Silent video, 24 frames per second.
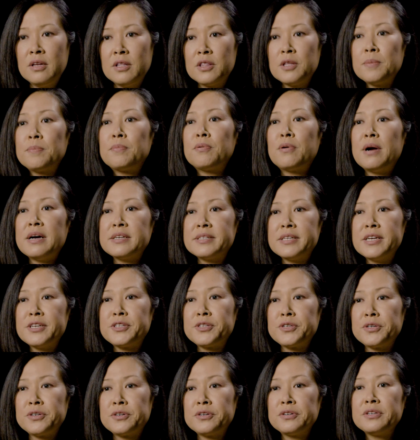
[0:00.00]
The
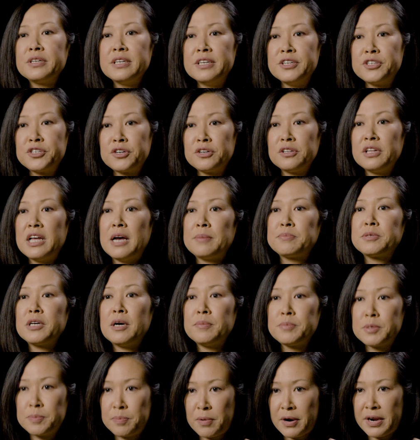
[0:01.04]
processor is your
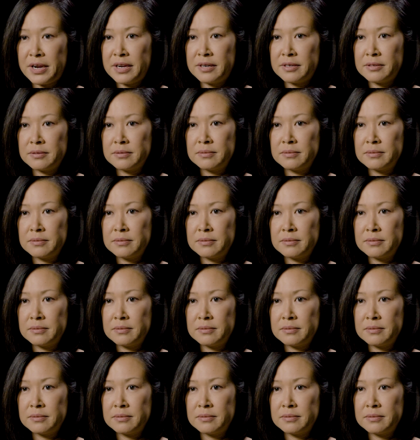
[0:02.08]
laptop's brain.